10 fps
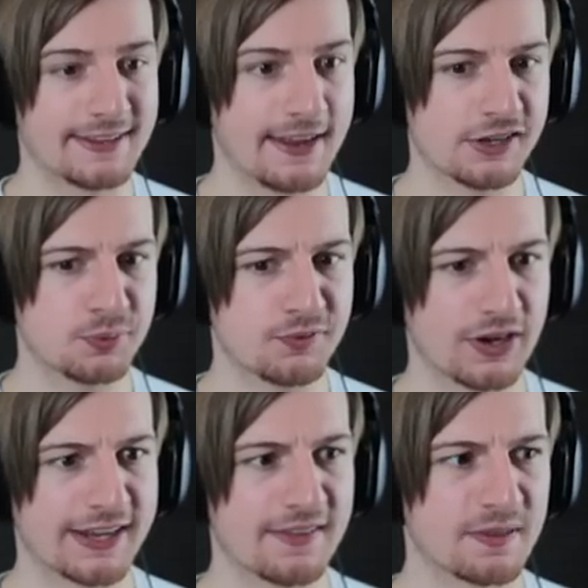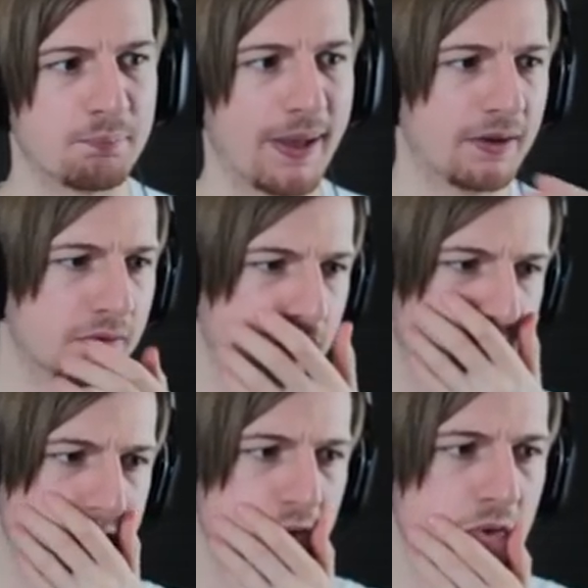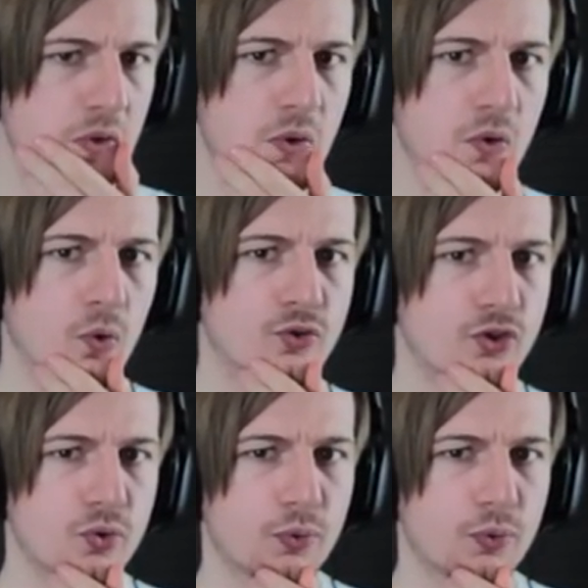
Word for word: guess we've got to get the pill. Or do